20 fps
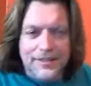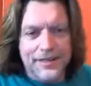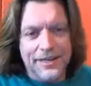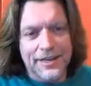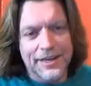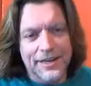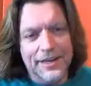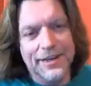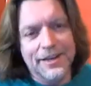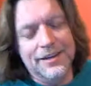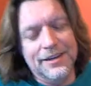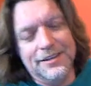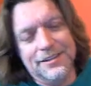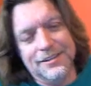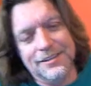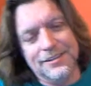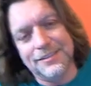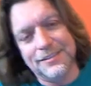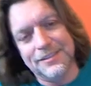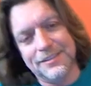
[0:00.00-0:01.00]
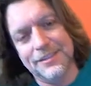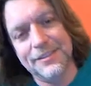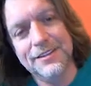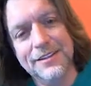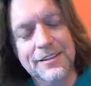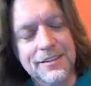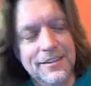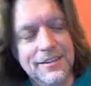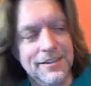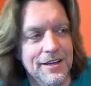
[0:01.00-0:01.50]
and
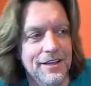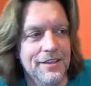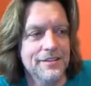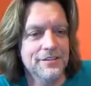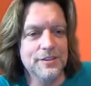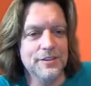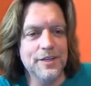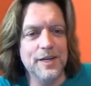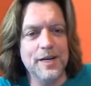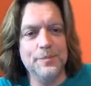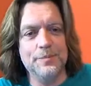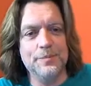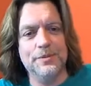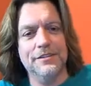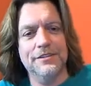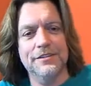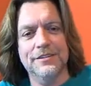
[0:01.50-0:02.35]
nothing's up